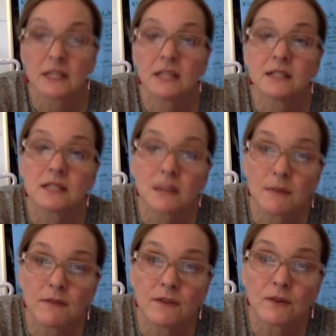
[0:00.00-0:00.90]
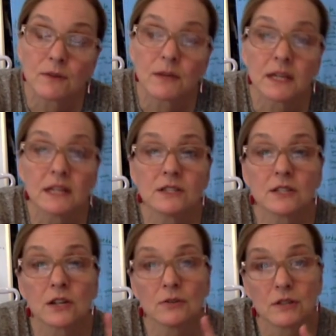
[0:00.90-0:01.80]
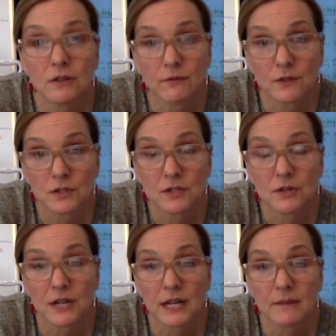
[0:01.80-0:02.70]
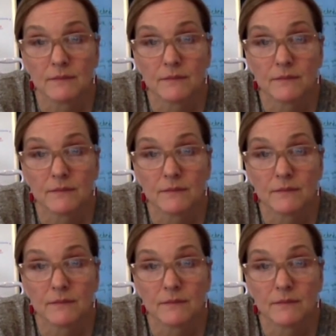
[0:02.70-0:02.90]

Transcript: And some of you are ready to go to the first grade.